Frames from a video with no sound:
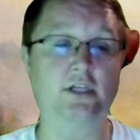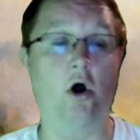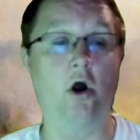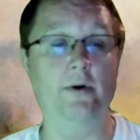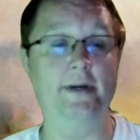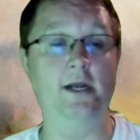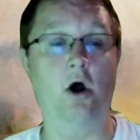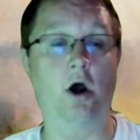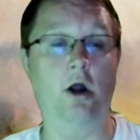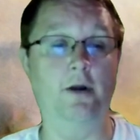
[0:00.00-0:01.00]

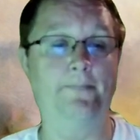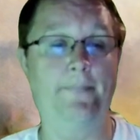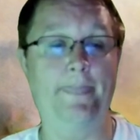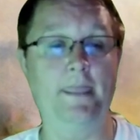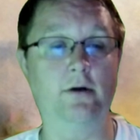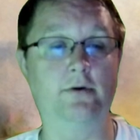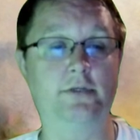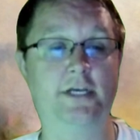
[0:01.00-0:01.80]
RER. There was